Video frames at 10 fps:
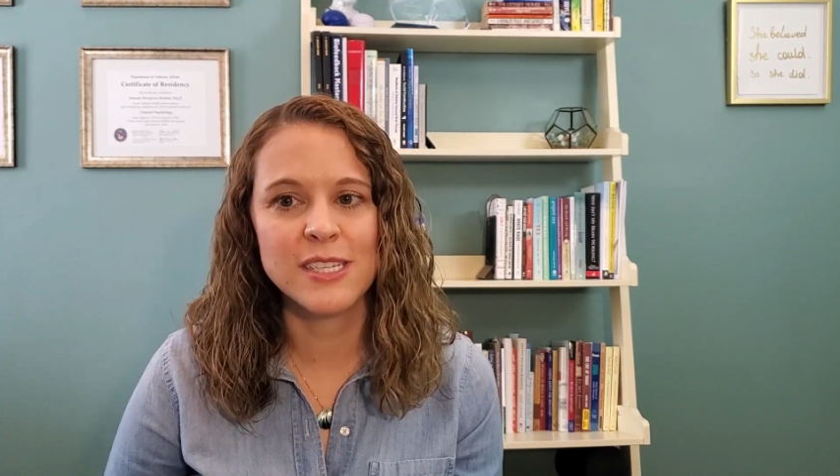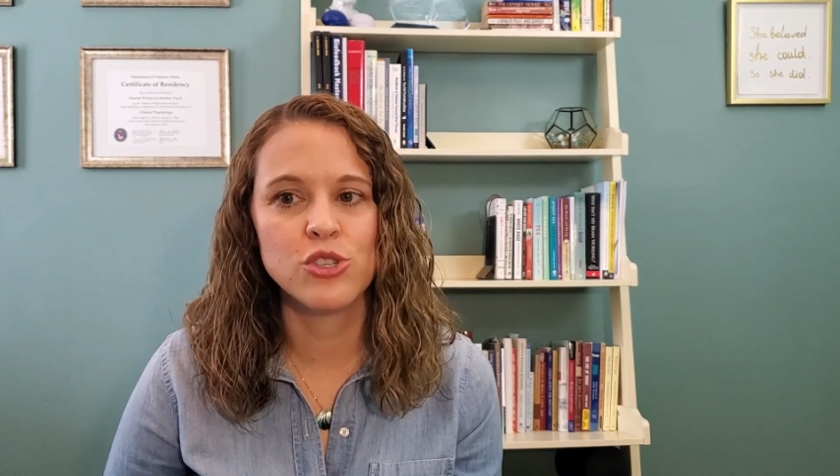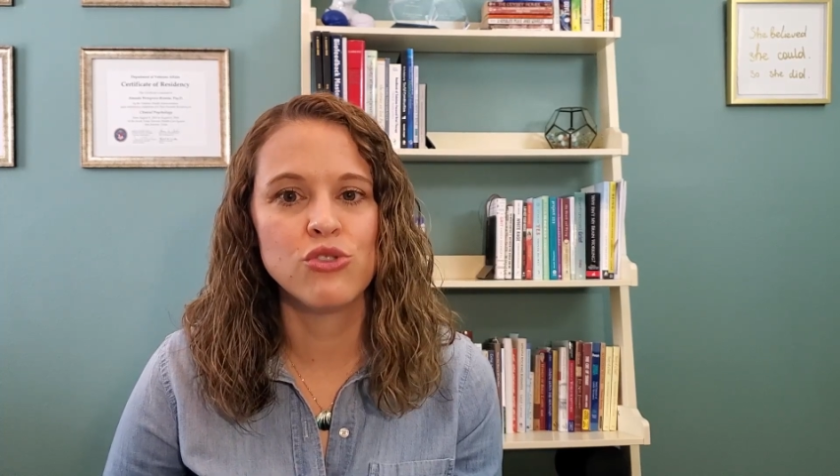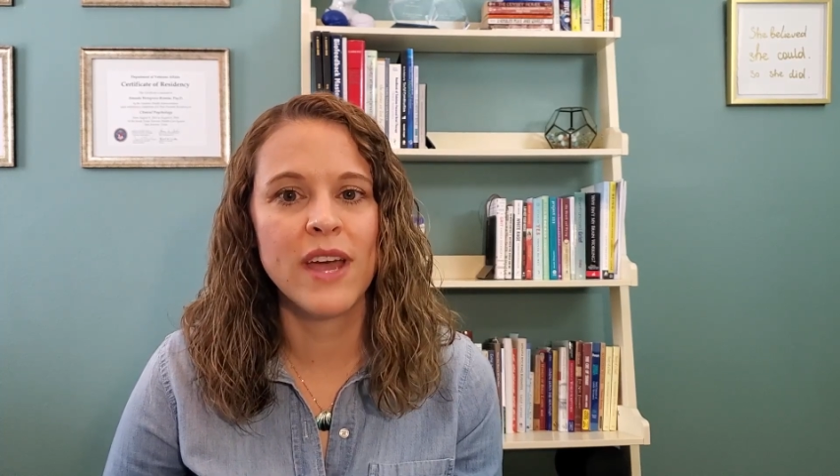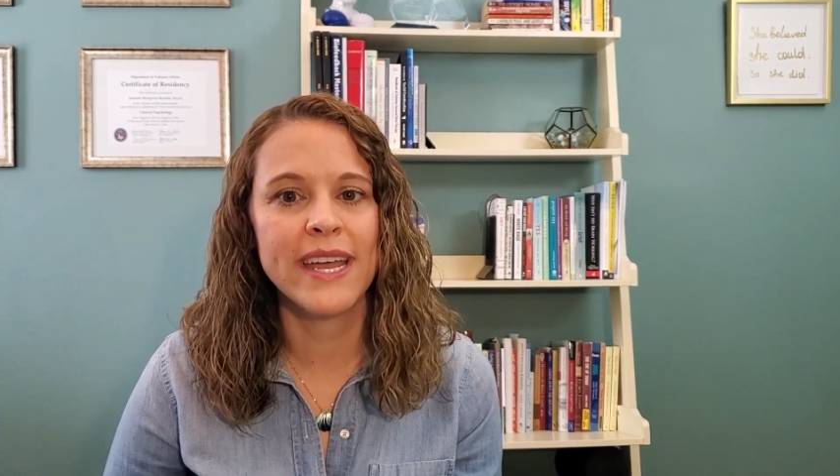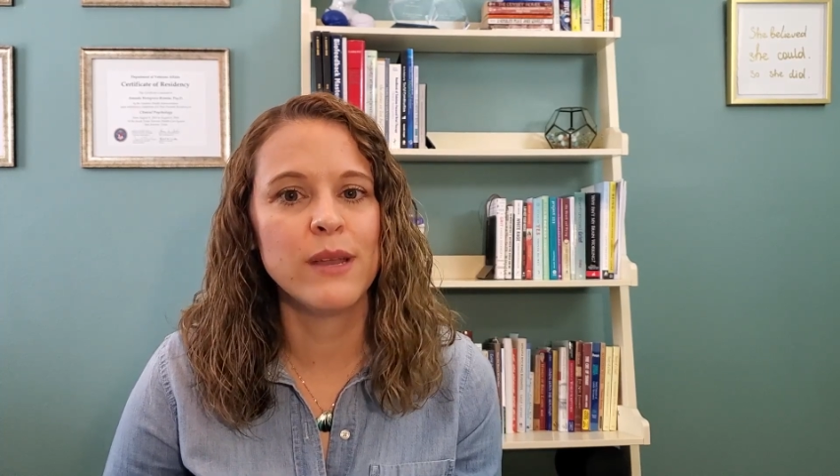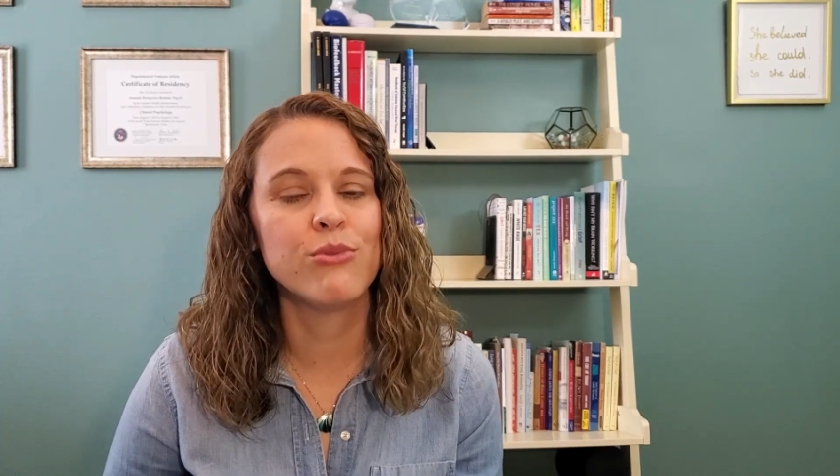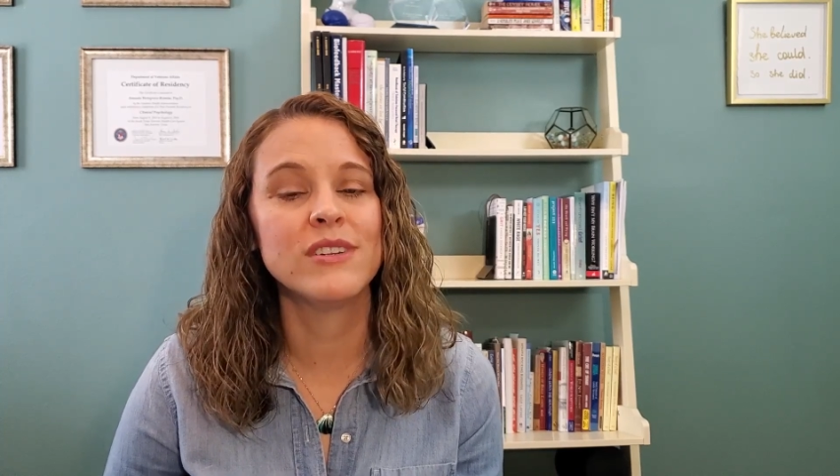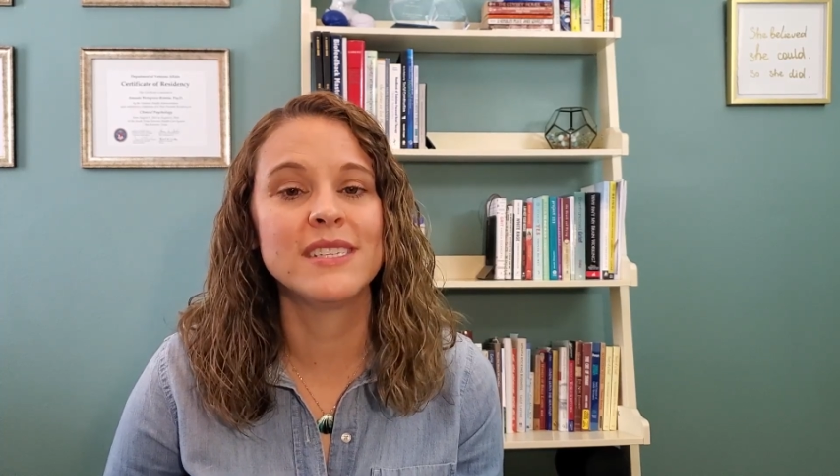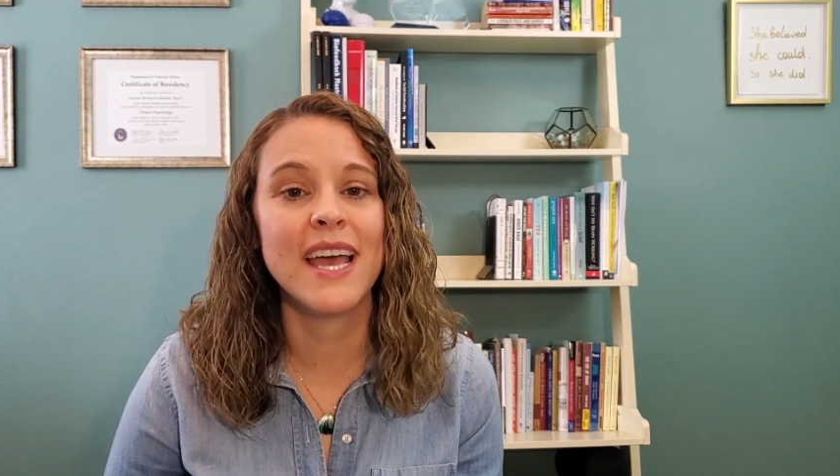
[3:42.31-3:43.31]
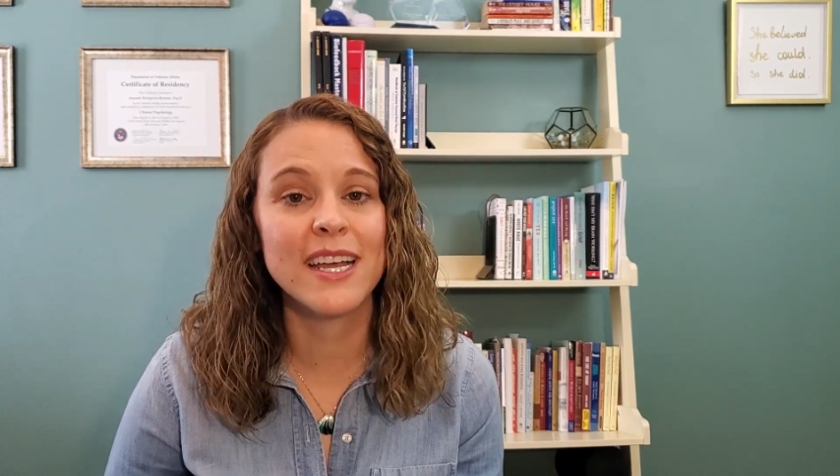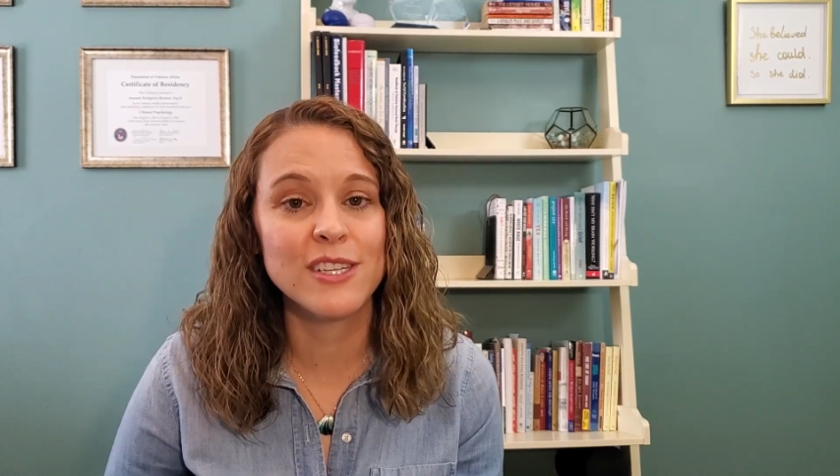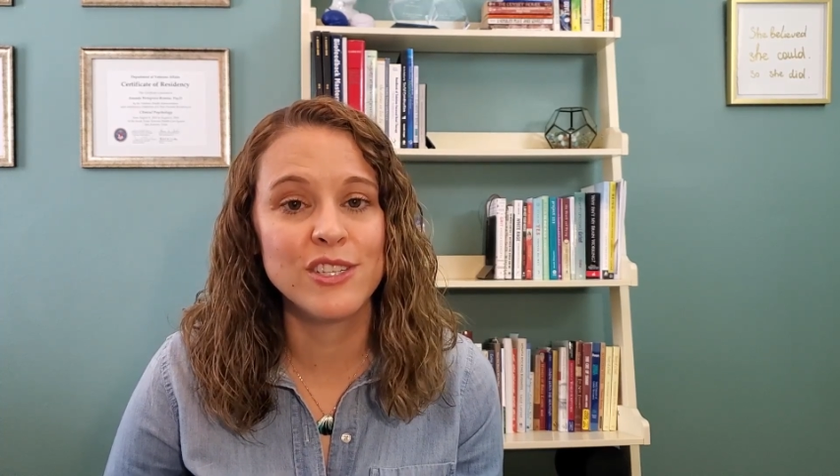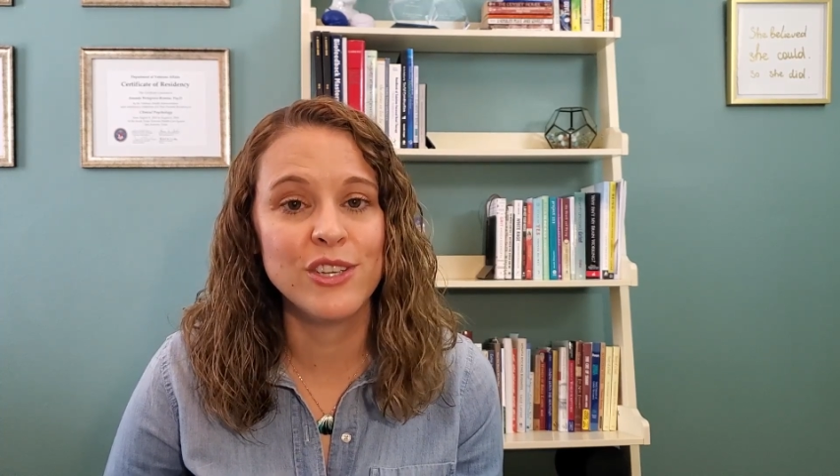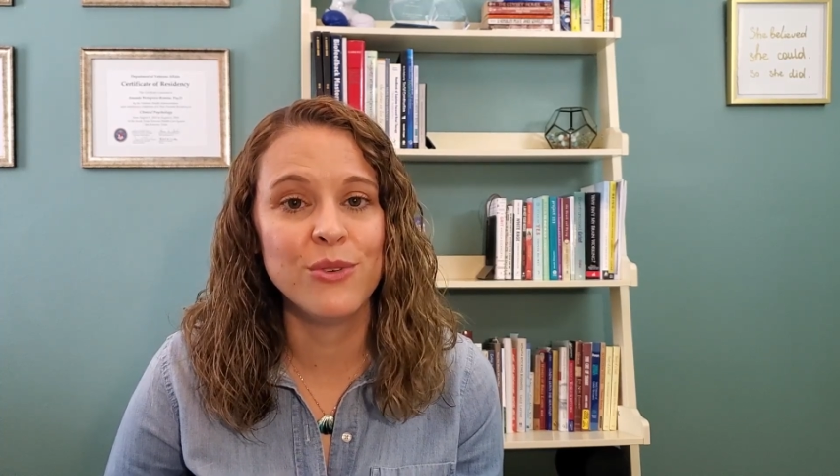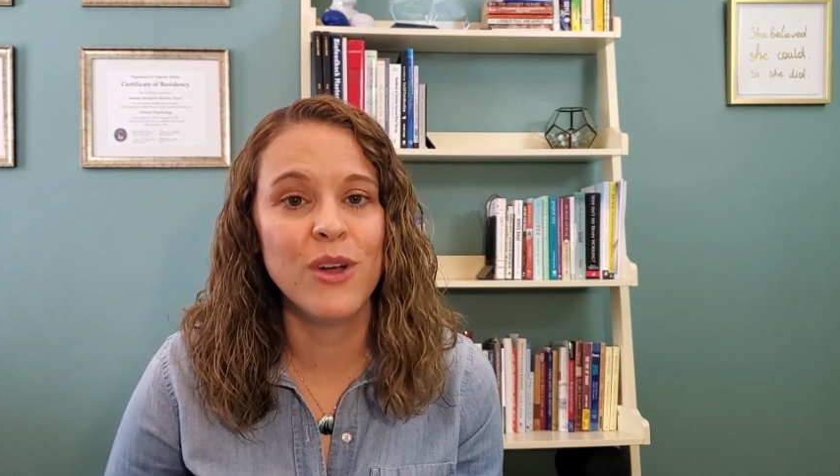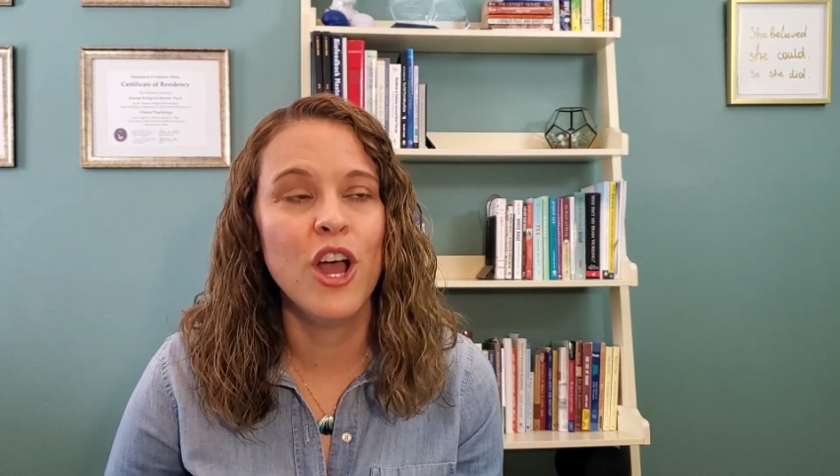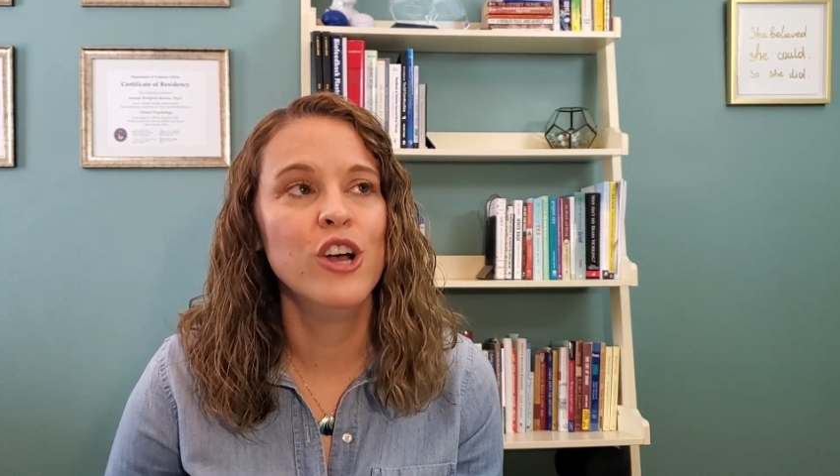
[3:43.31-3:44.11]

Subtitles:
it's trying to protect you.